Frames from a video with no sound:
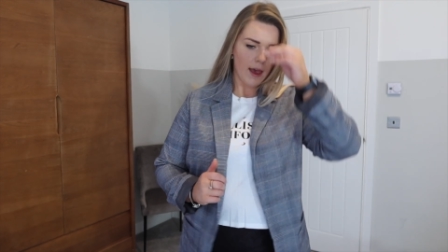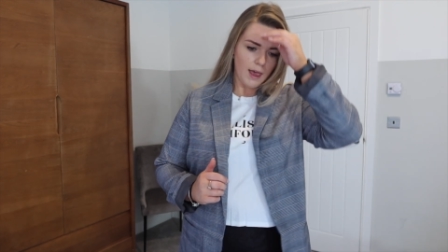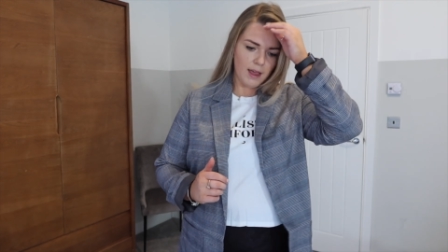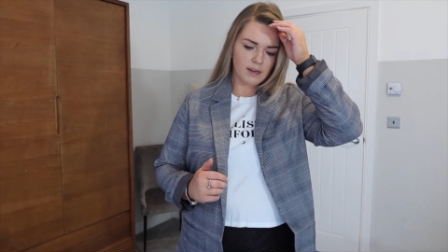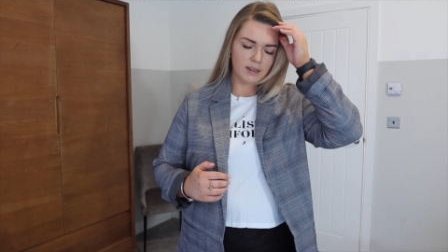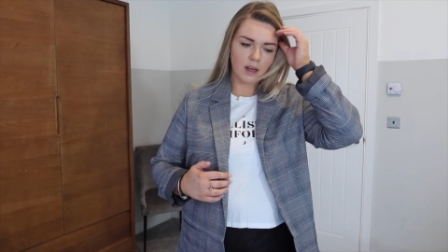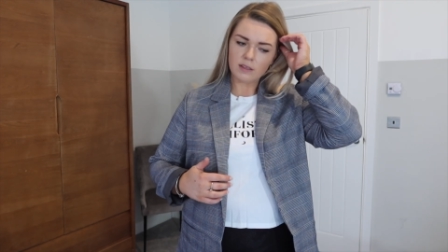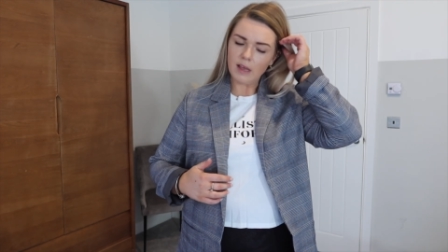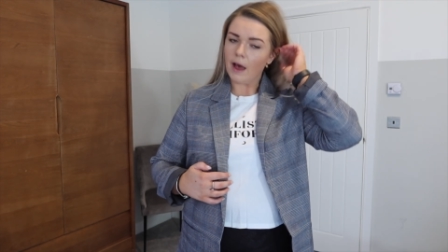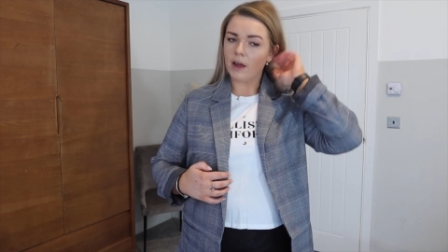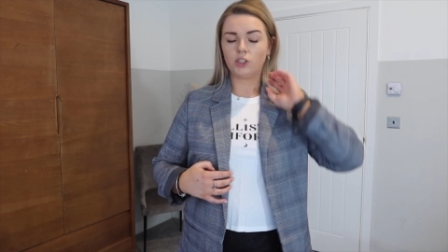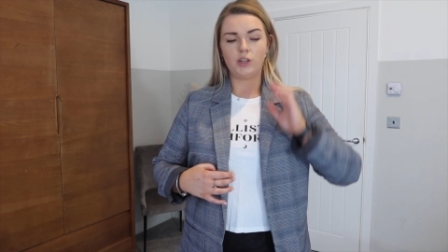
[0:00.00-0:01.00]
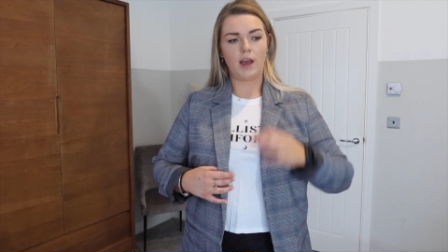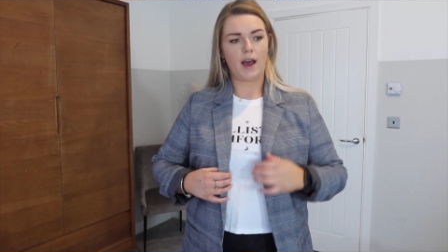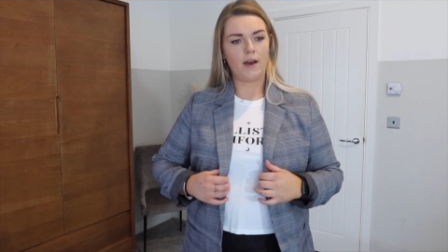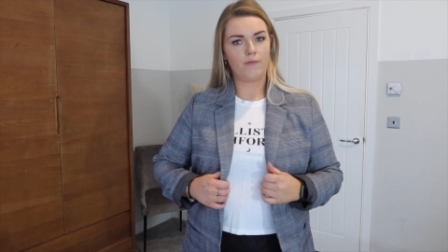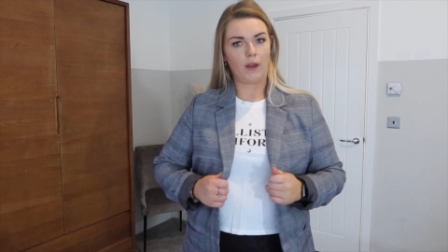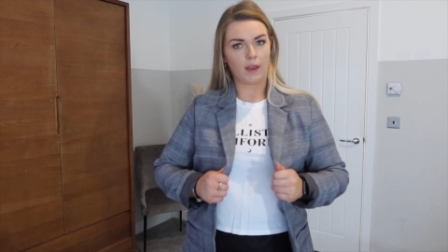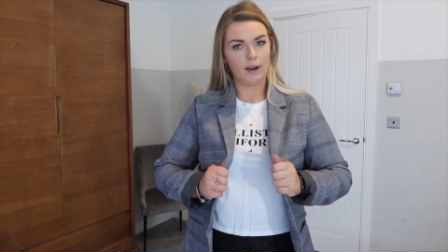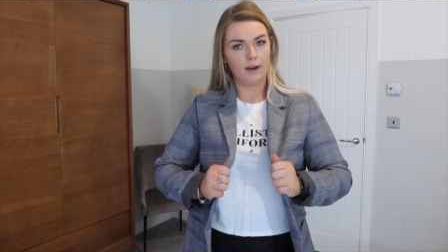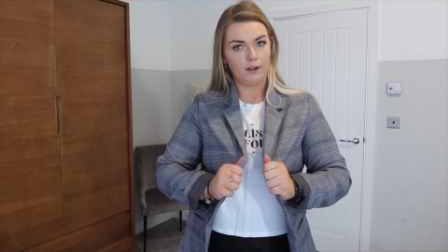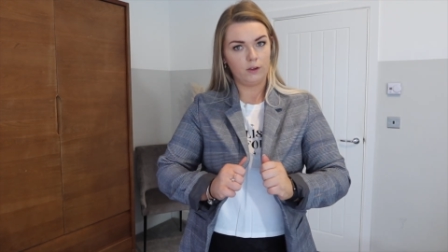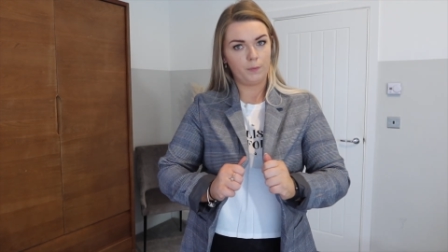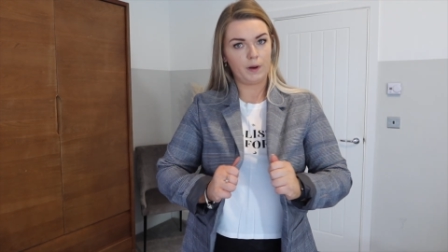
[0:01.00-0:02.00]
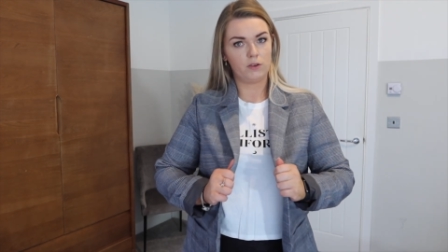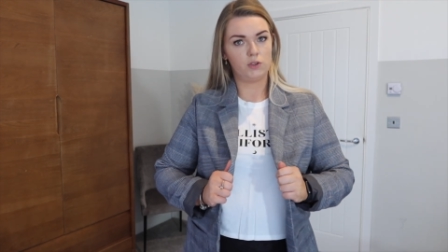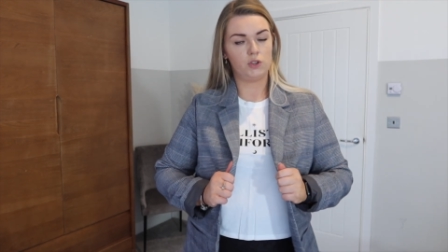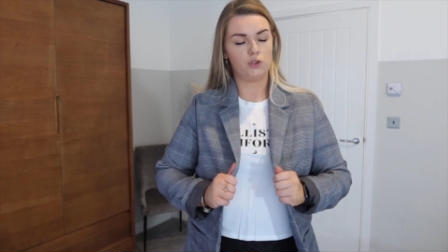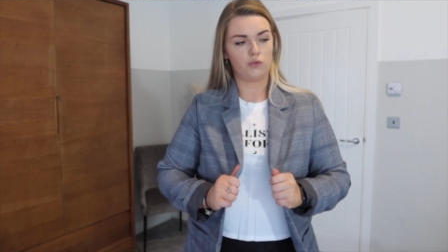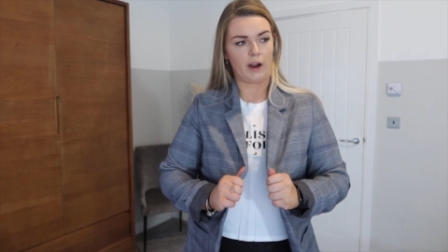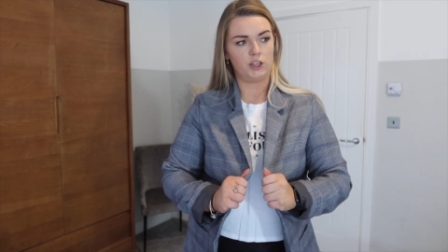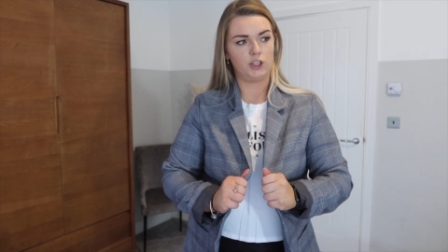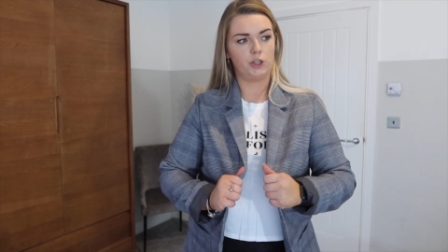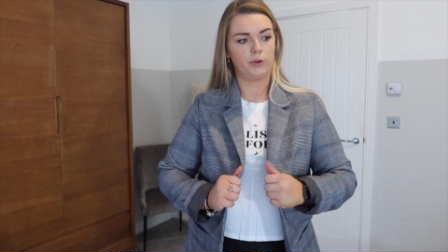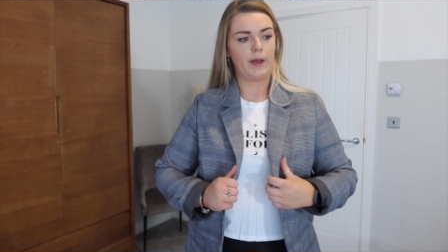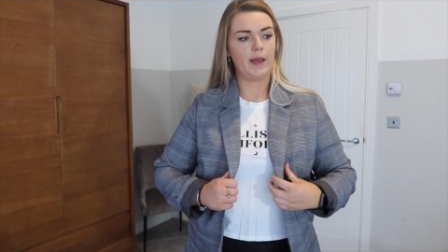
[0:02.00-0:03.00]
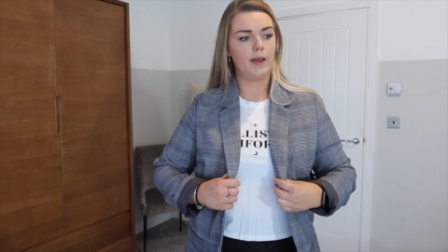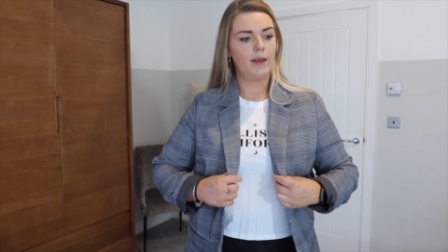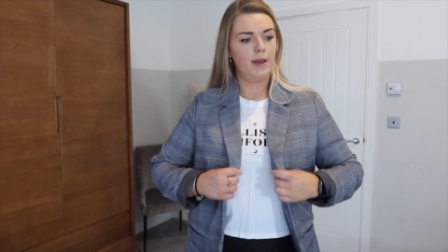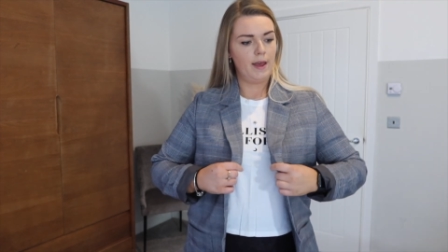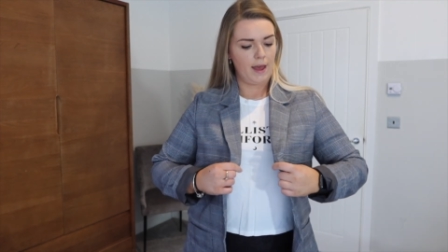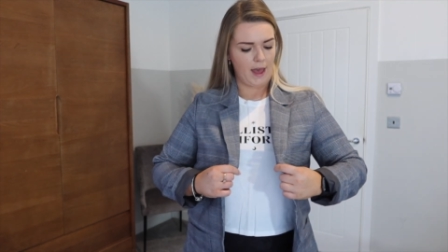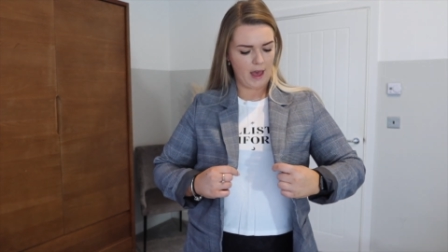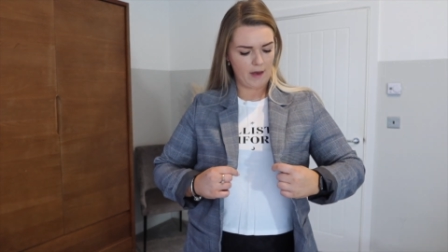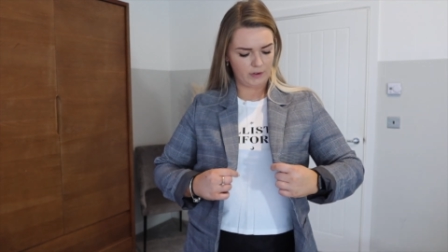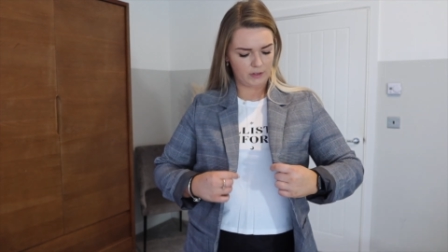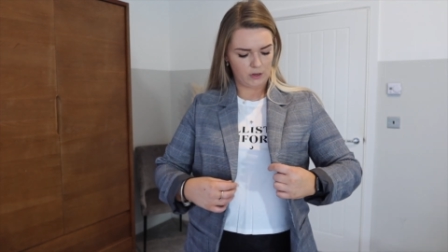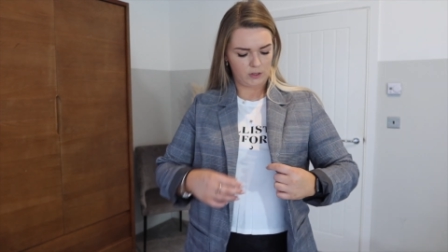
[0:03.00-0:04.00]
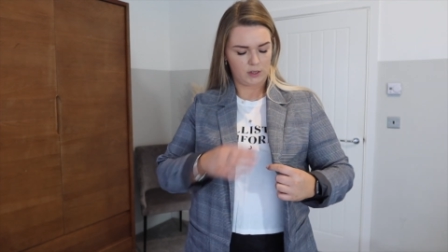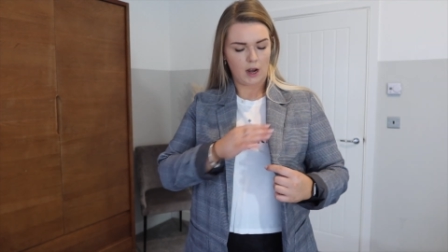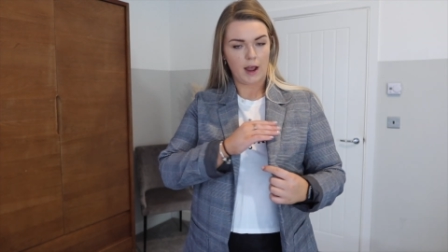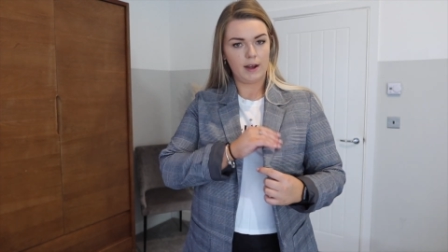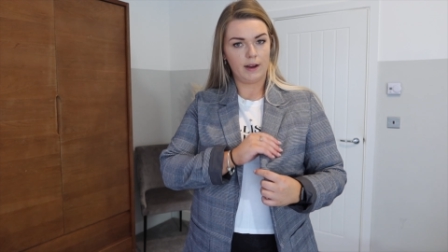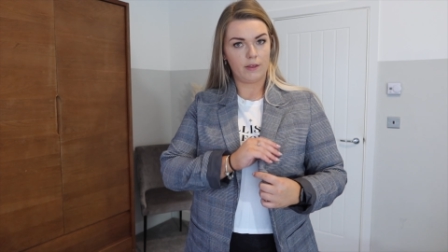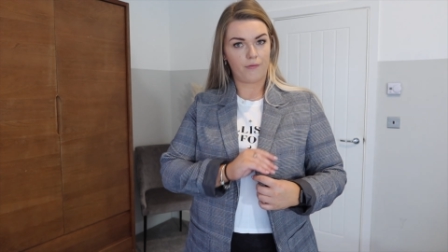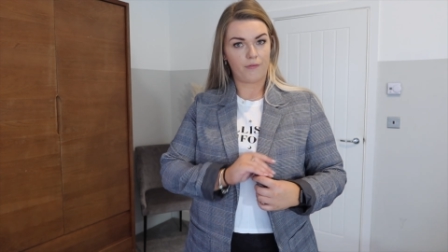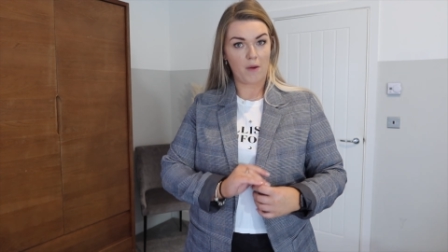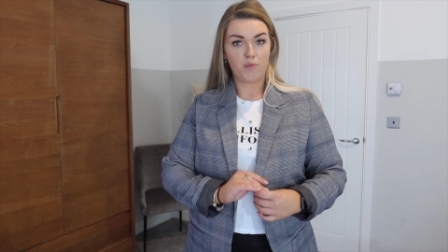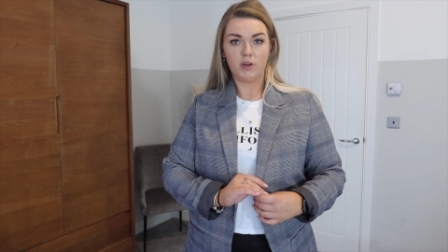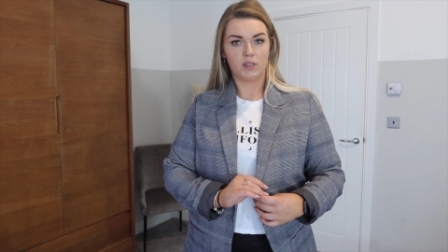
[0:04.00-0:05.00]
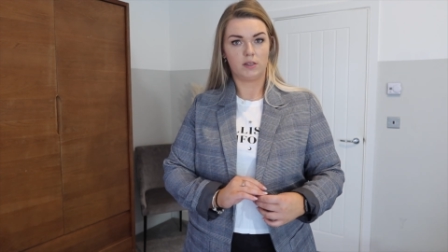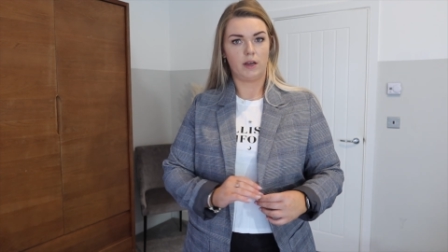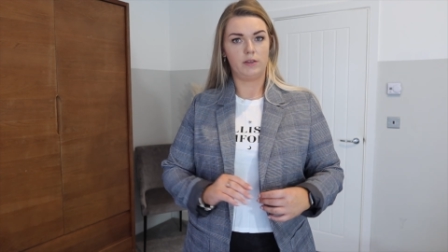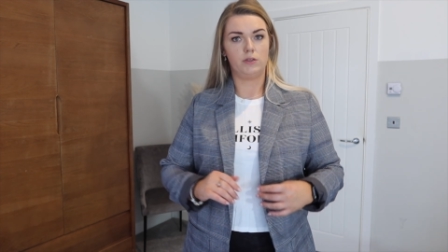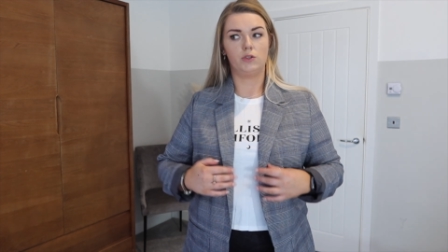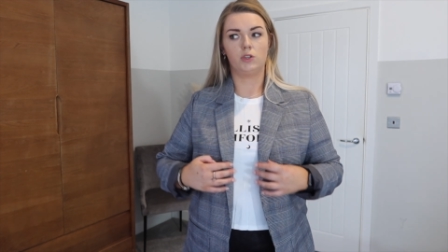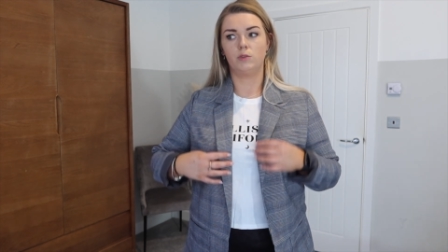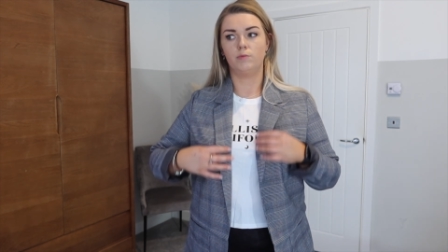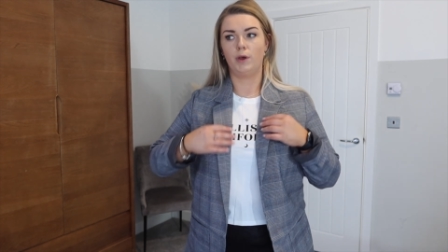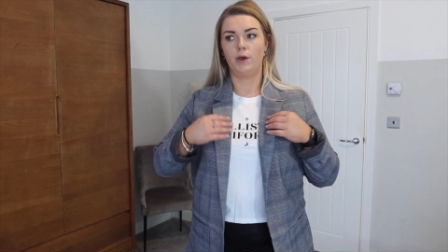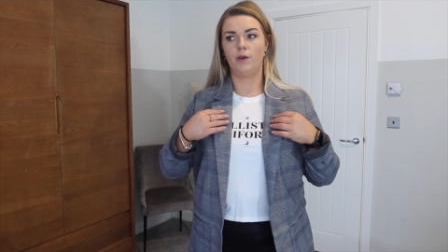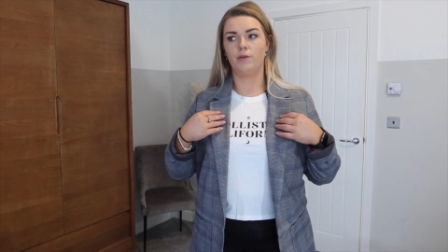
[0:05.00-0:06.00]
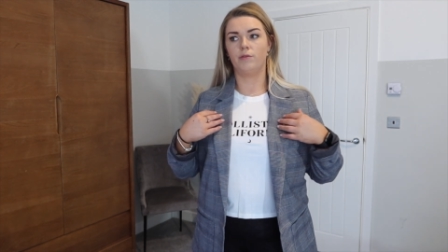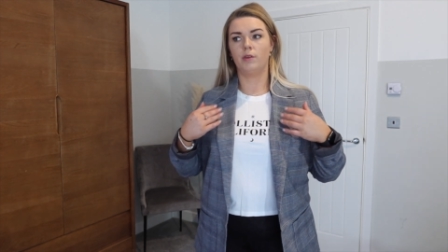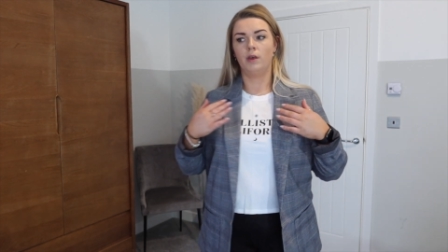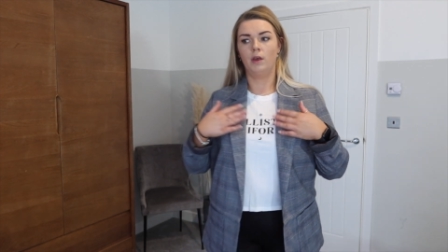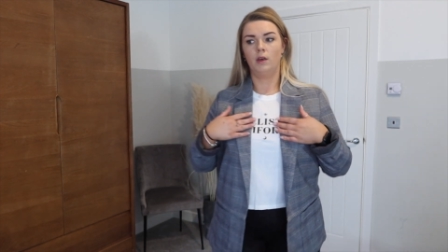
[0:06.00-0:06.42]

It does actually have like a little bit of stretch to it, ever so slightly. The fabric's nice and smooth.